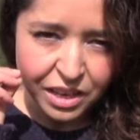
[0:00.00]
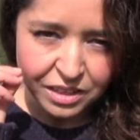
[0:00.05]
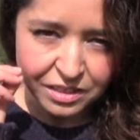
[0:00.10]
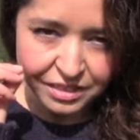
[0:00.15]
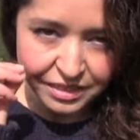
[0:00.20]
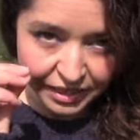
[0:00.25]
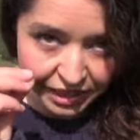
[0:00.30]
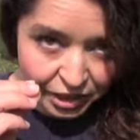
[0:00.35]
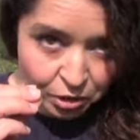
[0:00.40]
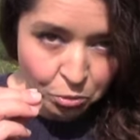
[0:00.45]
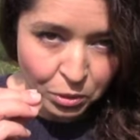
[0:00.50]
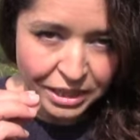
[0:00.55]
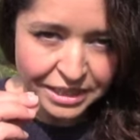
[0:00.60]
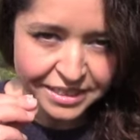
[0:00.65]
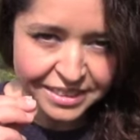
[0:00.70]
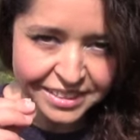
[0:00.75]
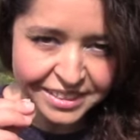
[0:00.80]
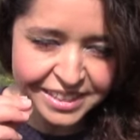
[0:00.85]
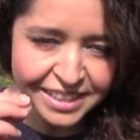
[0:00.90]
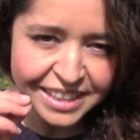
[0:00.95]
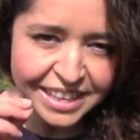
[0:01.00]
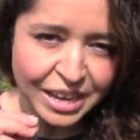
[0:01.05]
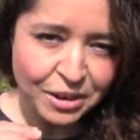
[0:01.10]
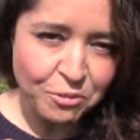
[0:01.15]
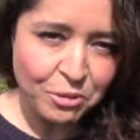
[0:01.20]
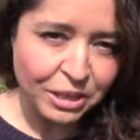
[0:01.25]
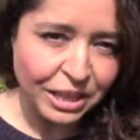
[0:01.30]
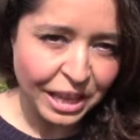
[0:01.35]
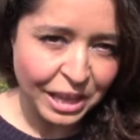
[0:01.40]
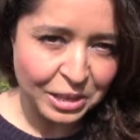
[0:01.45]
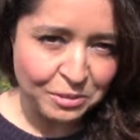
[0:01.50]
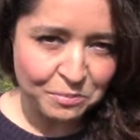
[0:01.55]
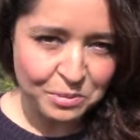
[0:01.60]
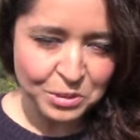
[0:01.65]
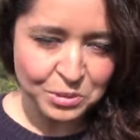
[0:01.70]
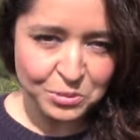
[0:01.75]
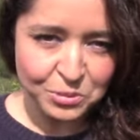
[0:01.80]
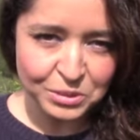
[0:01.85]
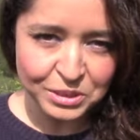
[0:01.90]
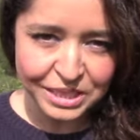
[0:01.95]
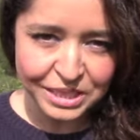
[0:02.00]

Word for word: liquid that will help you